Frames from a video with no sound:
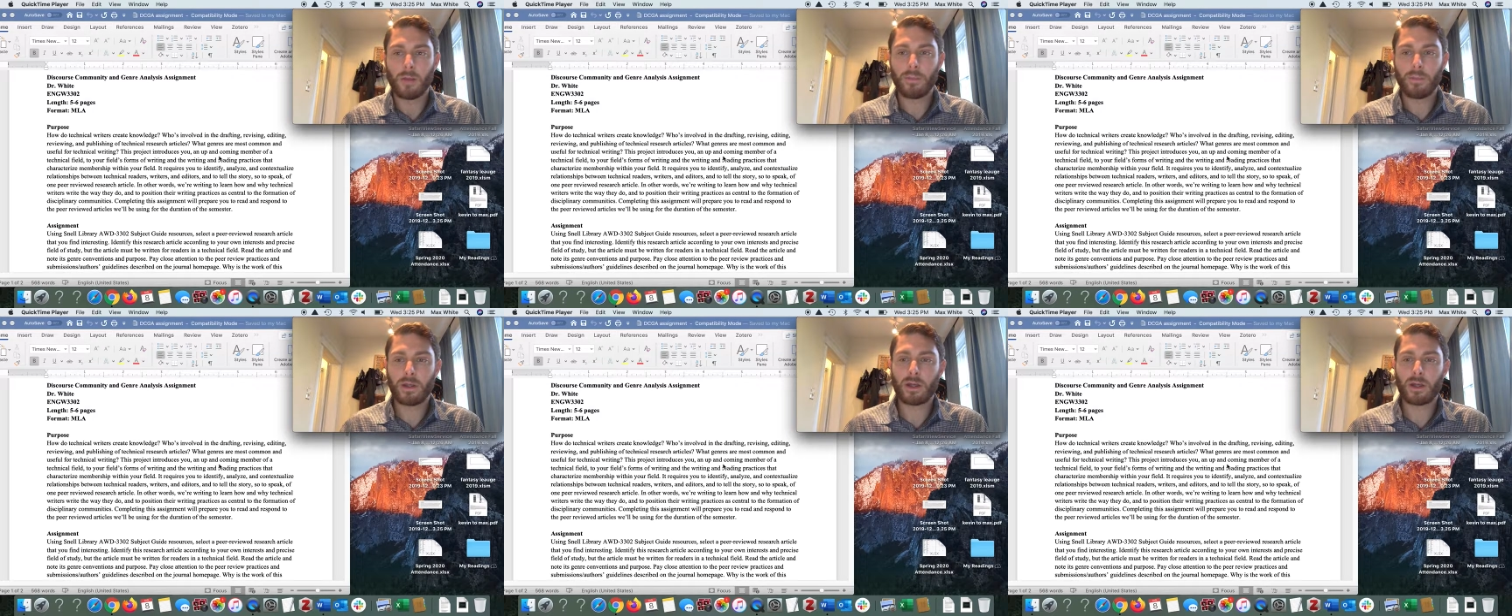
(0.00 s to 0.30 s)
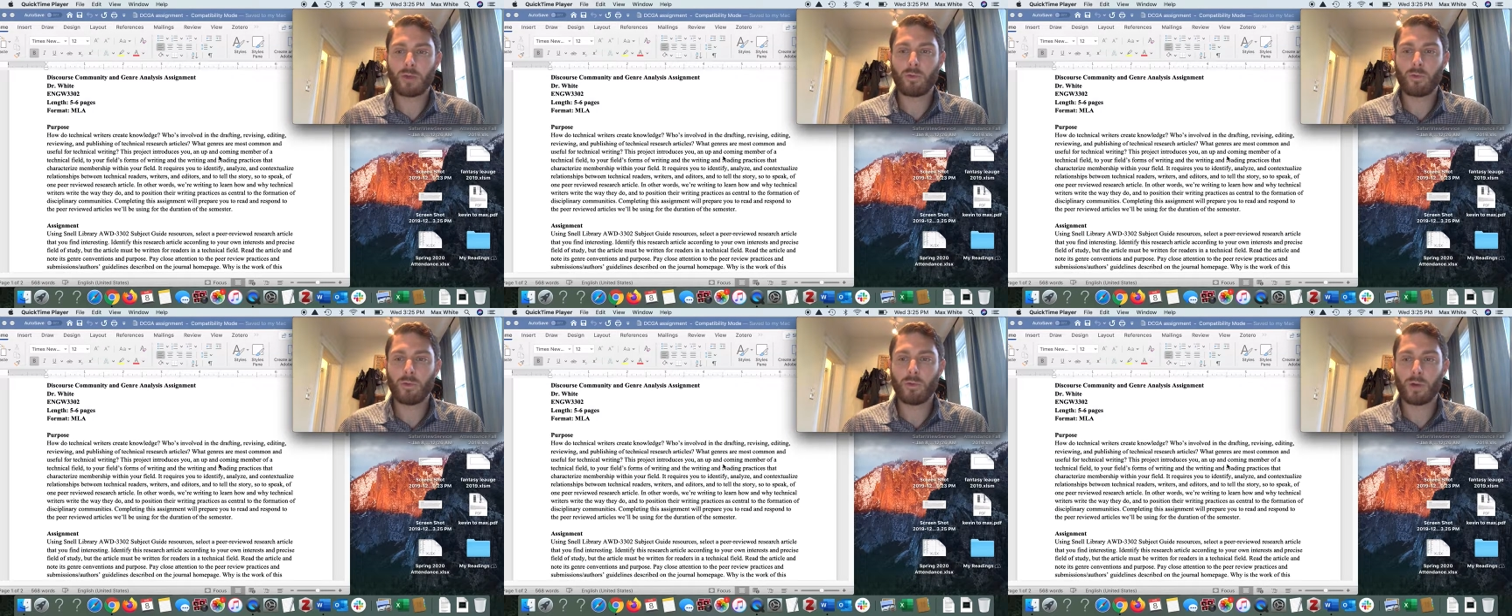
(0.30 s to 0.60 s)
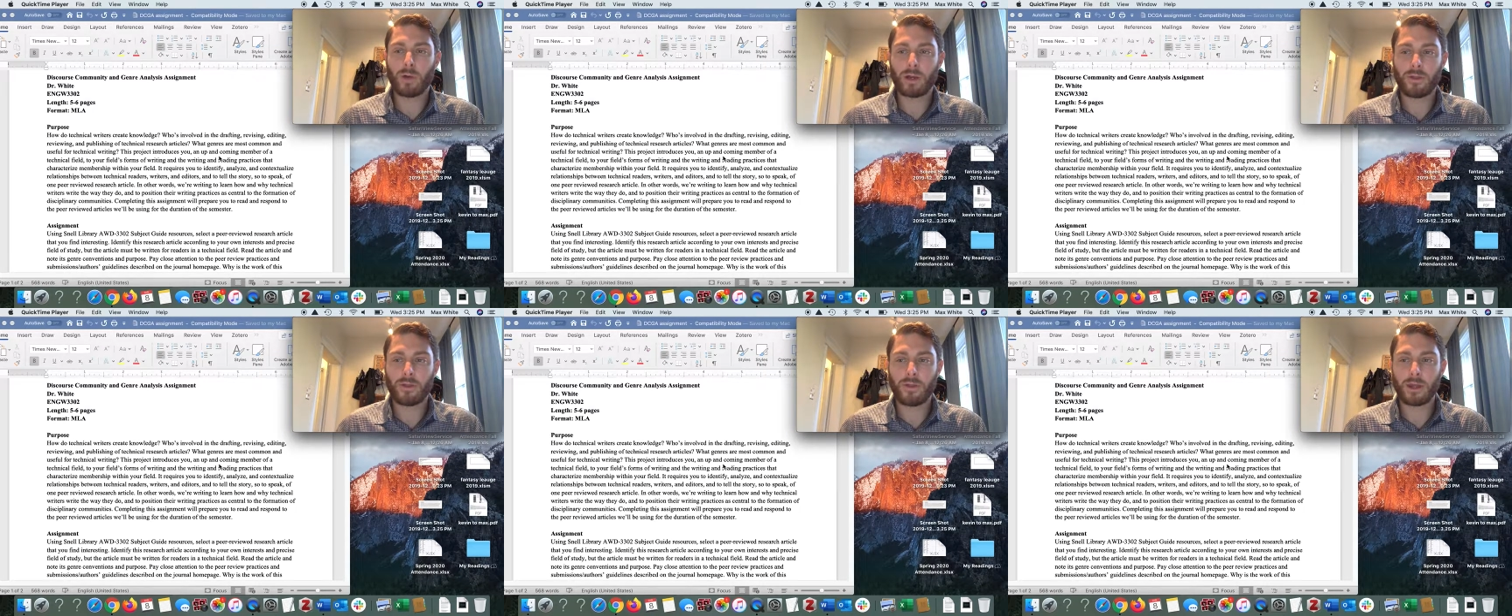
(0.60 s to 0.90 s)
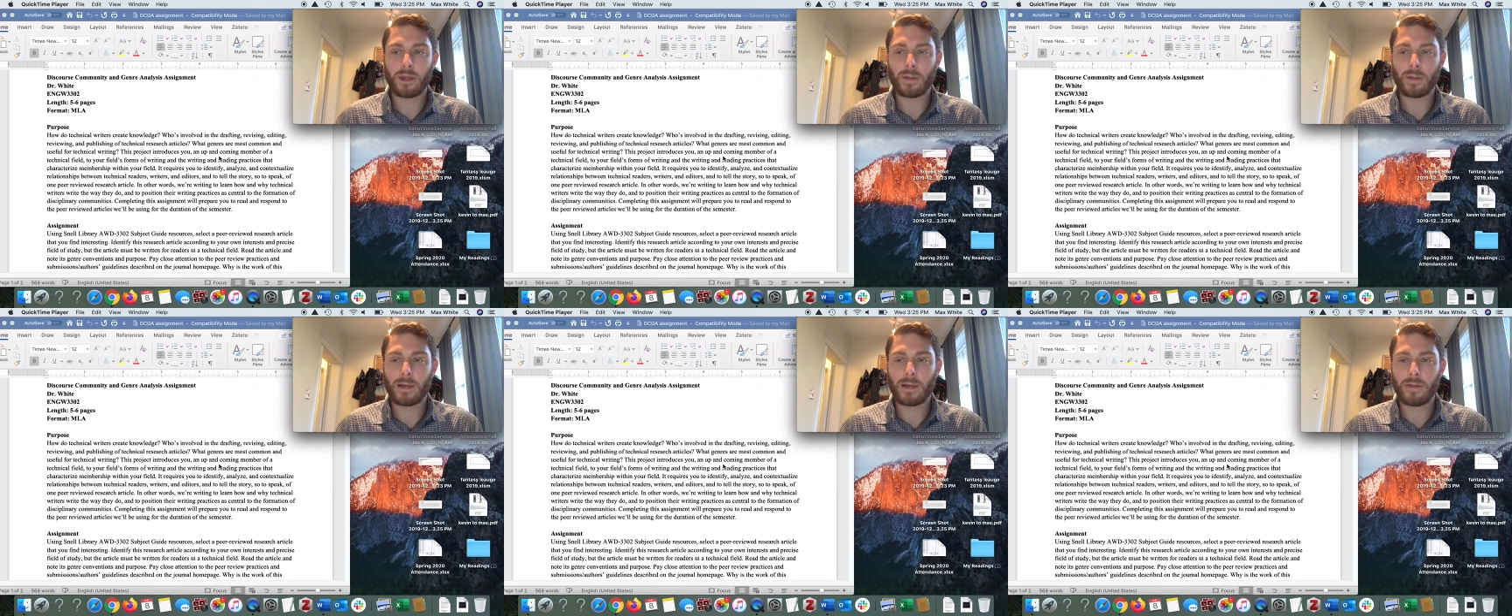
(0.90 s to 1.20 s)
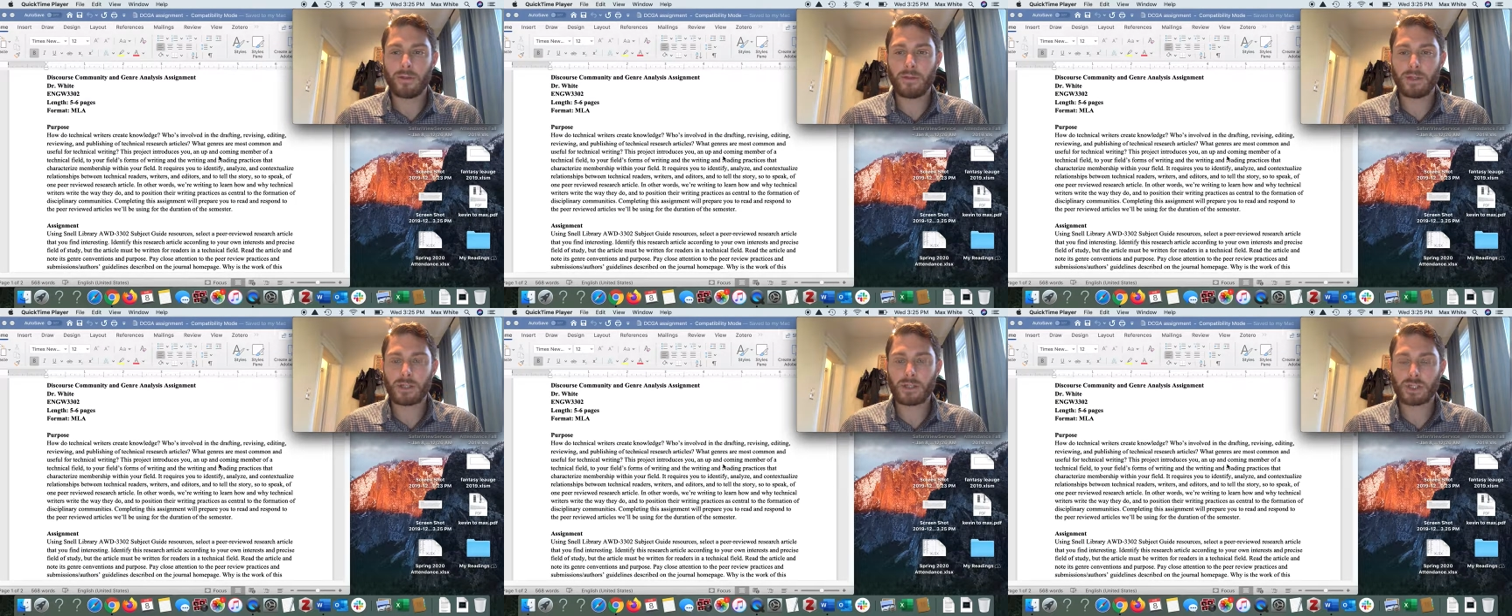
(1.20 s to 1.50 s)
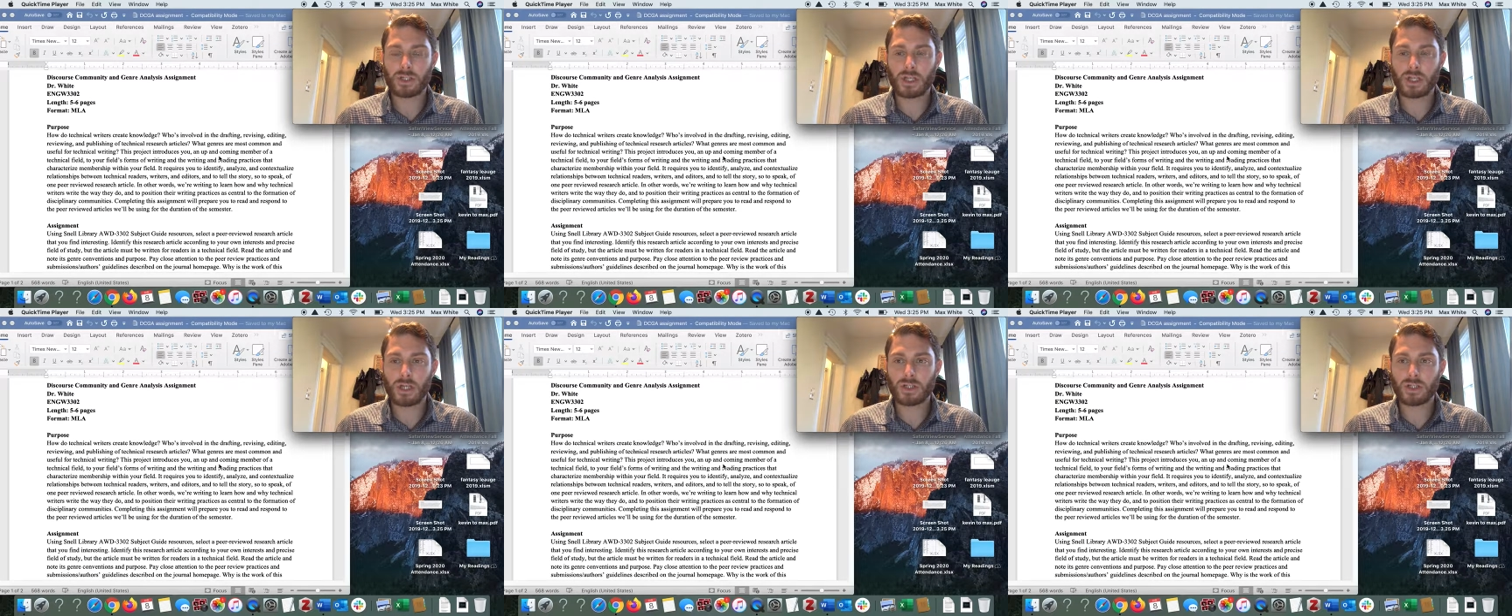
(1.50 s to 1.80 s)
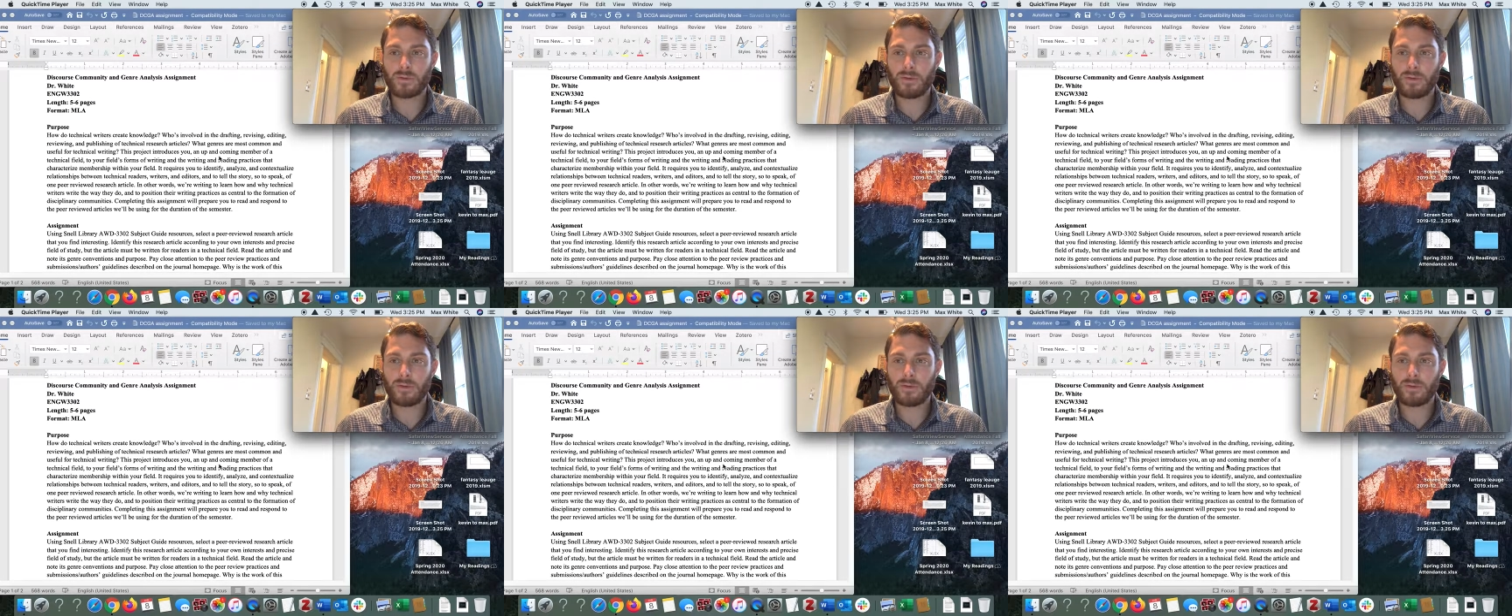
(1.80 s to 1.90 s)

because we want to think about the exchange